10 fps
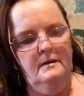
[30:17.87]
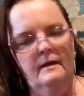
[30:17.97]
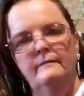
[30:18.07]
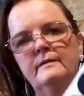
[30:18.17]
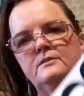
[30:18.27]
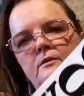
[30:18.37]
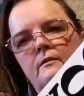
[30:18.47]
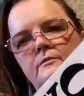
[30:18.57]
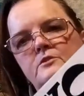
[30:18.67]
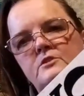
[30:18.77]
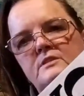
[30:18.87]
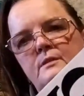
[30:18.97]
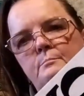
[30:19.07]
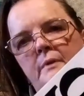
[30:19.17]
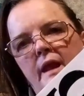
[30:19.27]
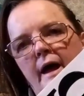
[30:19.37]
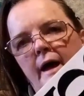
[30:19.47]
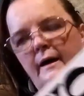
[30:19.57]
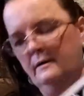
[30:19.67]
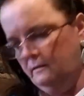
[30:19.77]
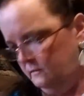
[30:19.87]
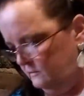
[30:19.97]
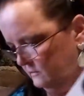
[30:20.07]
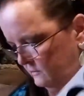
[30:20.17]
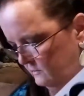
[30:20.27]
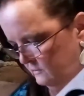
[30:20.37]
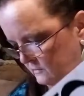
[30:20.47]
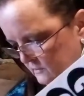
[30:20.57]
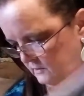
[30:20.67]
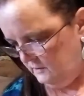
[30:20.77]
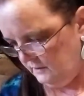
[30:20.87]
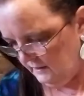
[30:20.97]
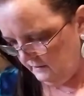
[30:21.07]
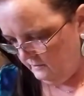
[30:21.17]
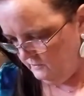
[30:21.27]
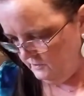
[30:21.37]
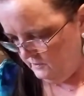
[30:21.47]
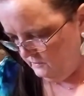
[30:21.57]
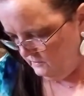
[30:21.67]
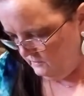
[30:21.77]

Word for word: And these are just the black letters.